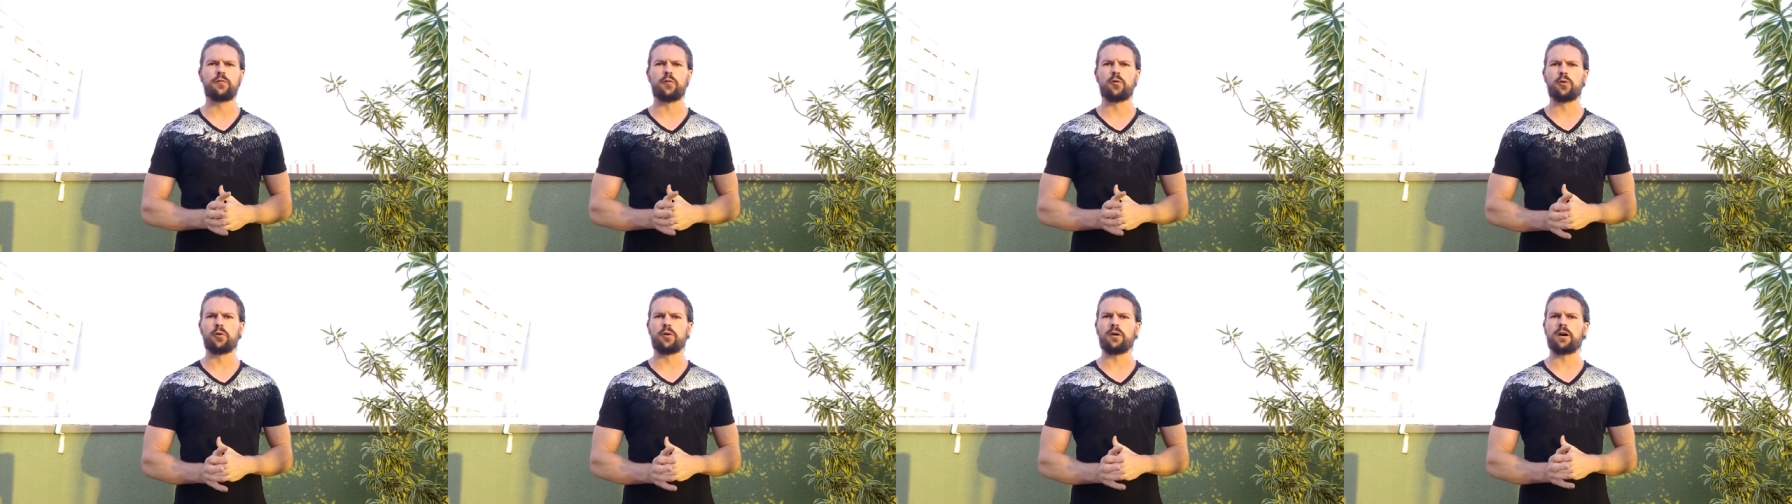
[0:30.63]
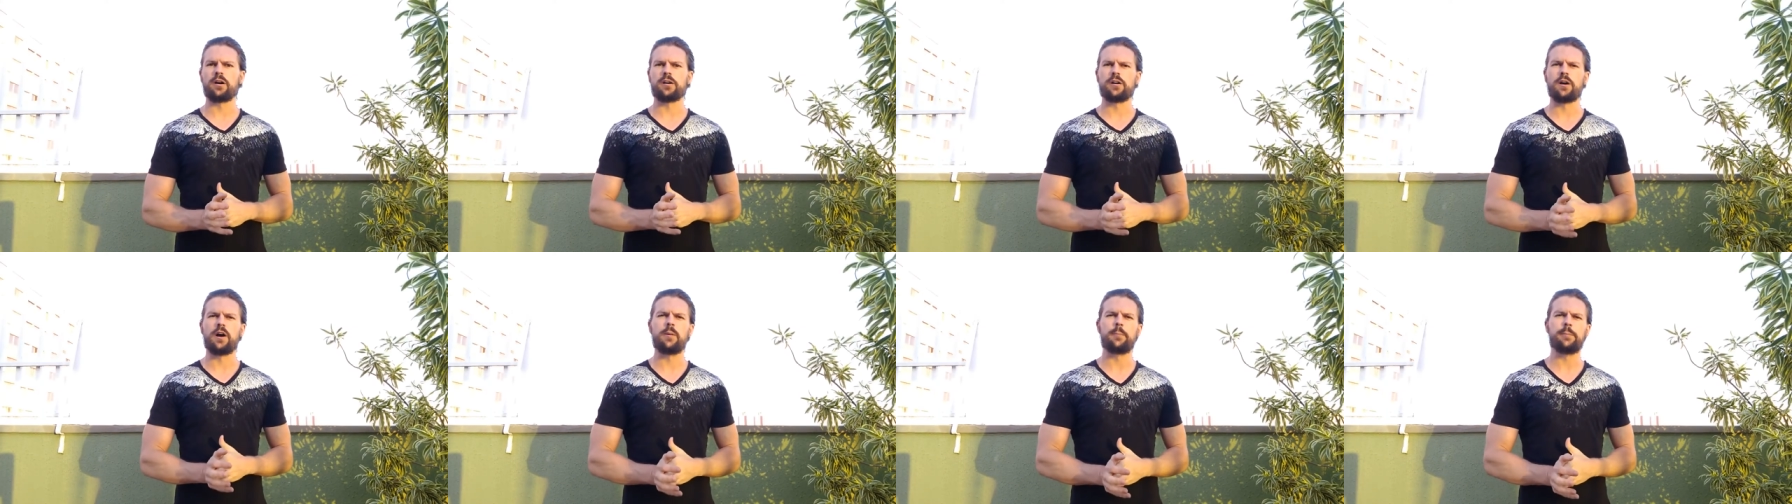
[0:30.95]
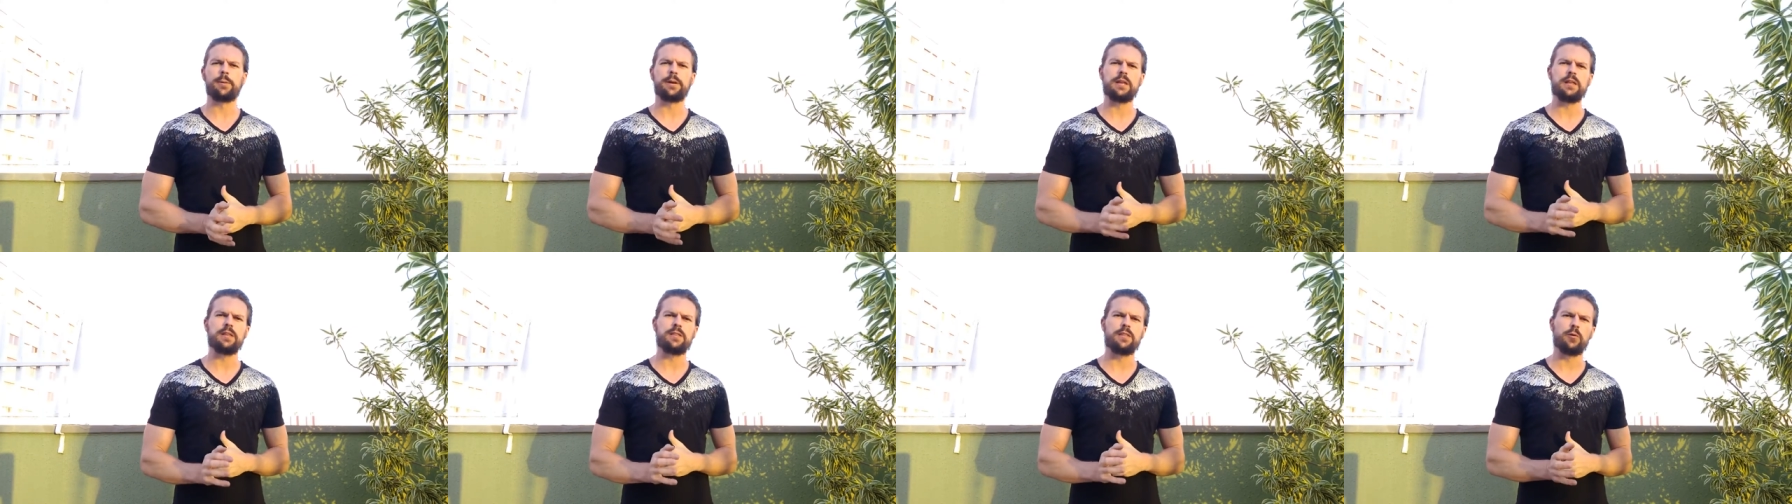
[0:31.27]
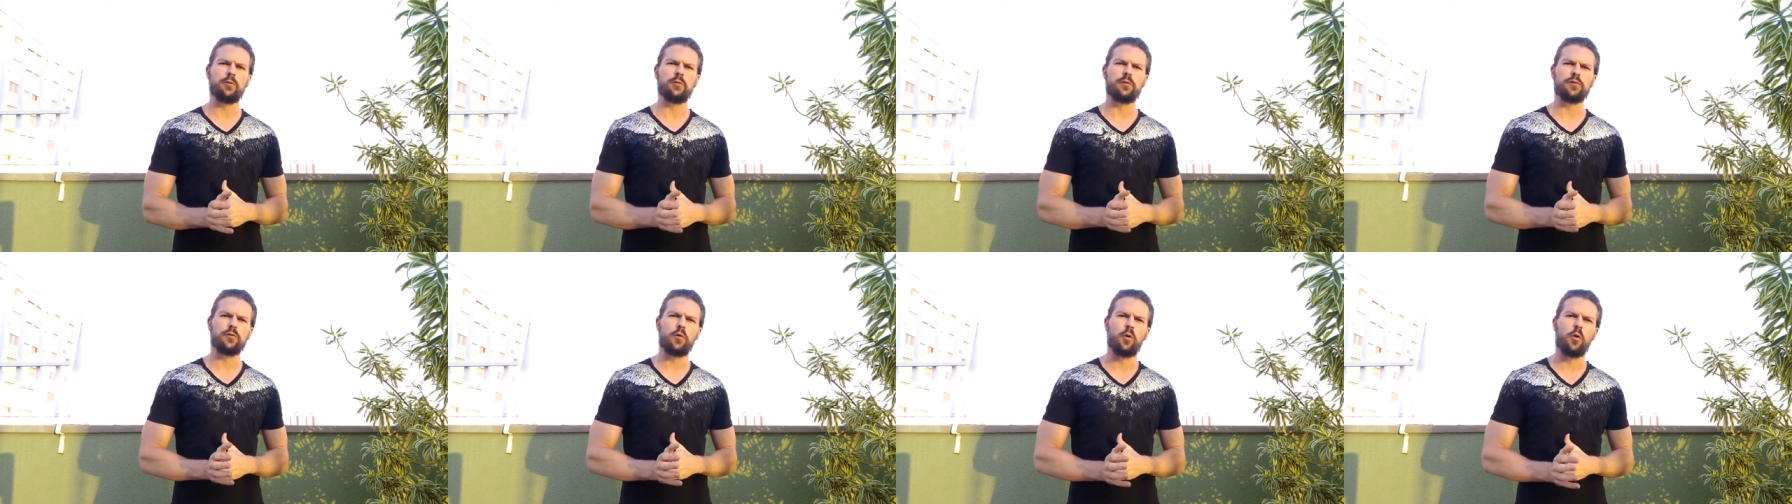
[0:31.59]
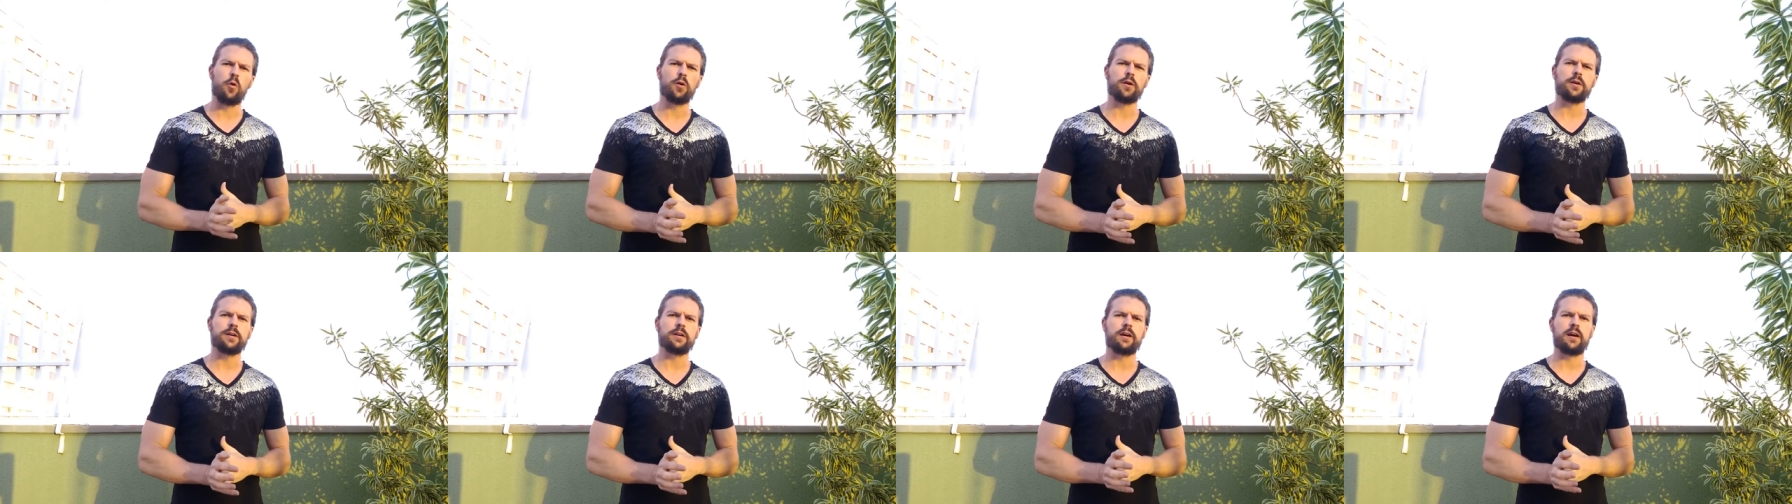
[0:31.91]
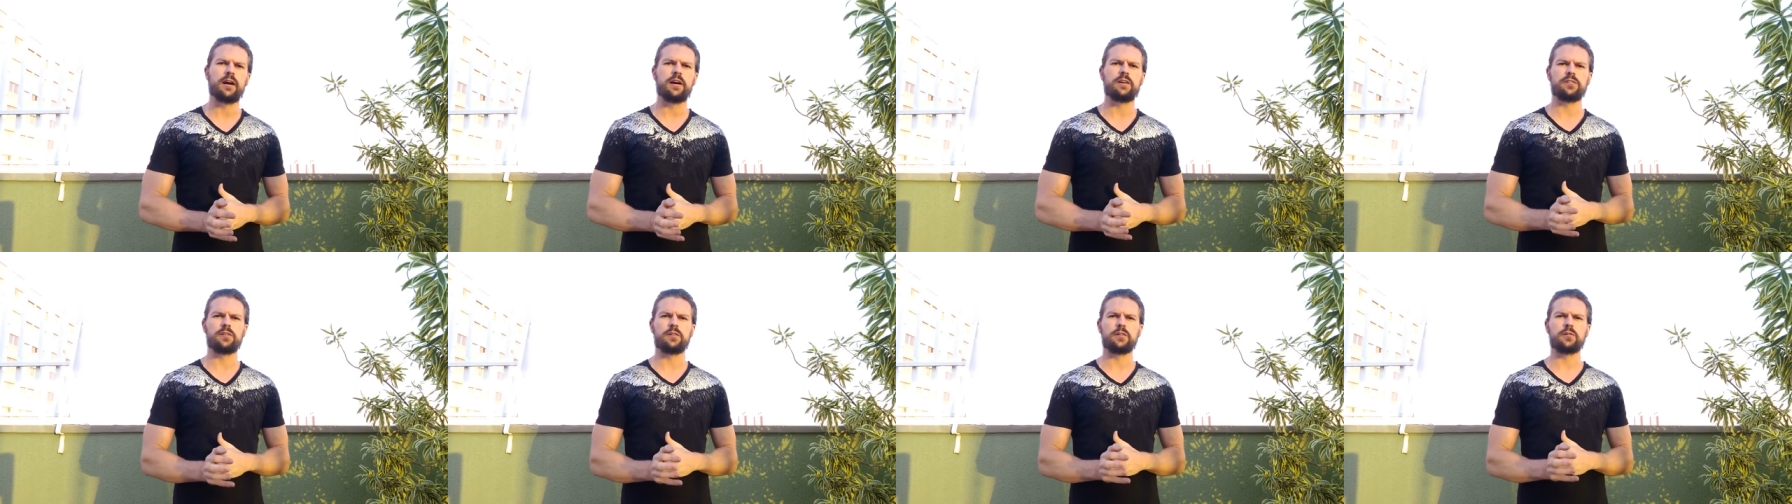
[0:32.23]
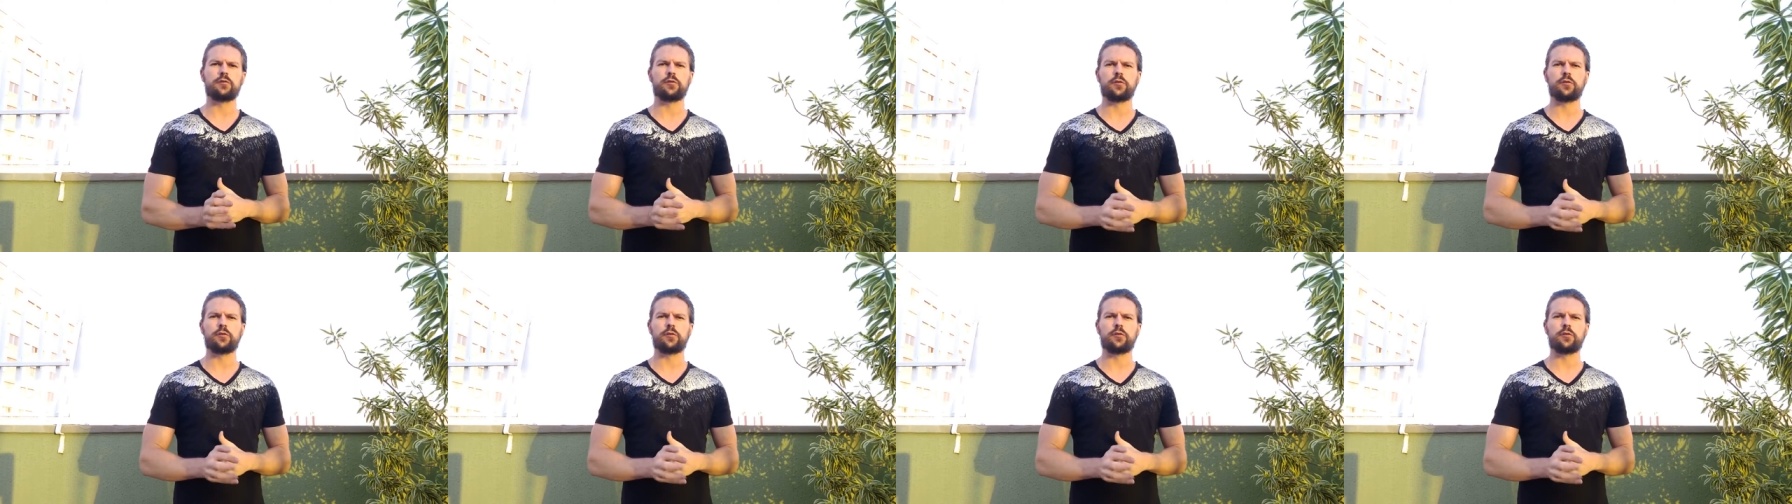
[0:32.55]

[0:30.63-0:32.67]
for a company that was organizing